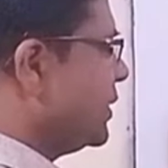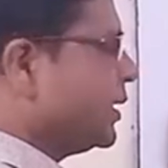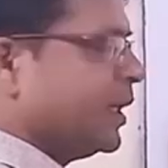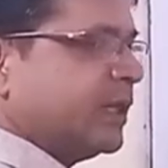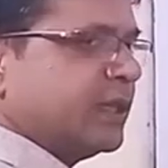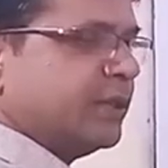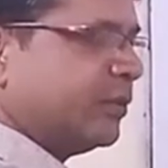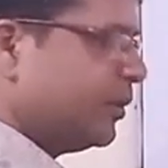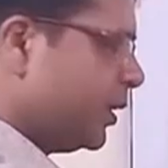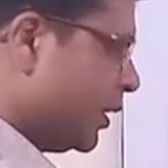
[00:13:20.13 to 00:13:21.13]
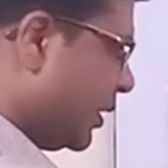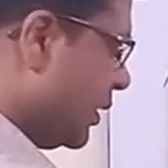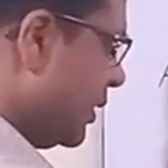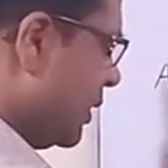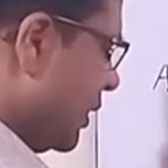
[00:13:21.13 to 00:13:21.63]
hand side into
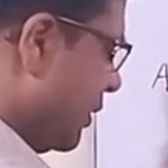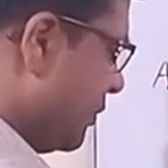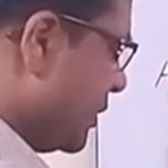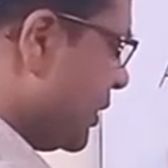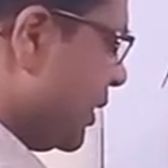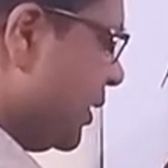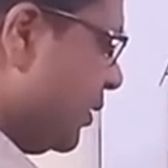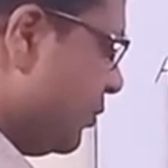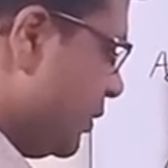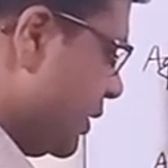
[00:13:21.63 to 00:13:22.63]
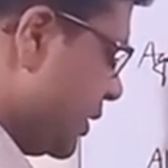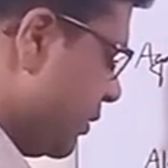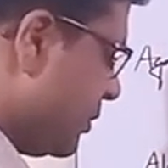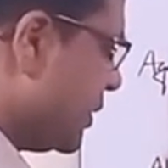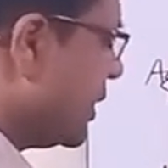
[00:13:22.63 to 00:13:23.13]
this
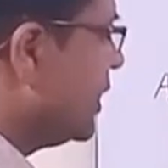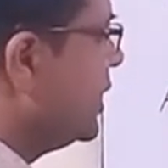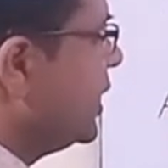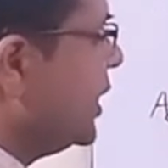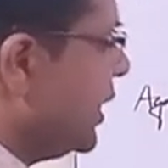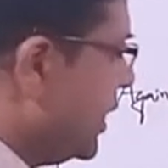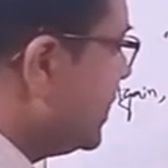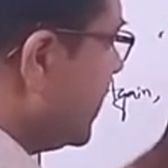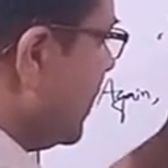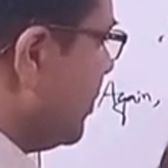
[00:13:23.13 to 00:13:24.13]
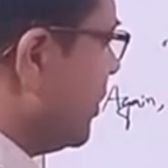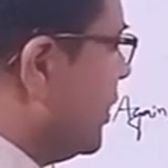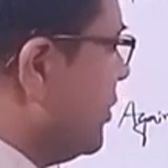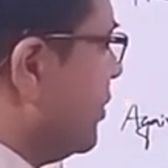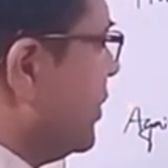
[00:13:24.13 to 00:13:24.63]
left hand side is
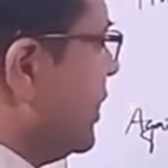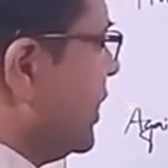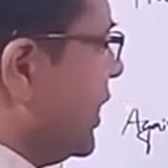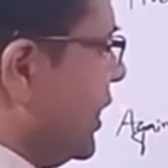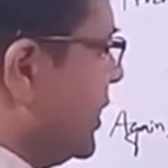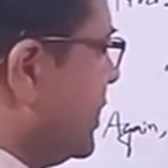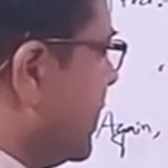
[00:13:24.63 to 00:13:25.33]
equal to right hand